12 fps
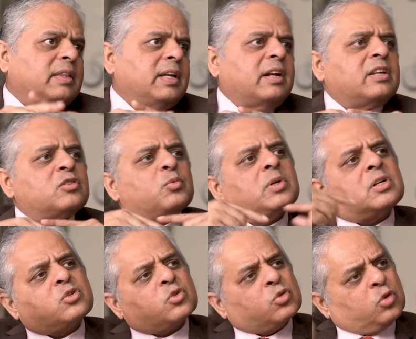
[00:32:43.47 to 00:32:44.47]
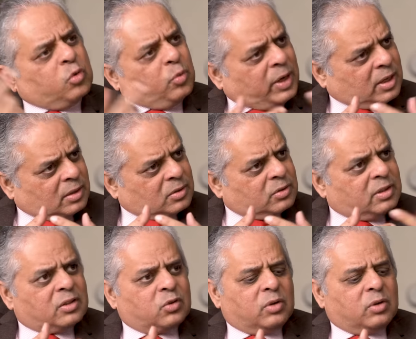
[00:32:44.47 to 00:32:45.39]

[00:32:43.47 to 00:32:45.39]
That has worked so well that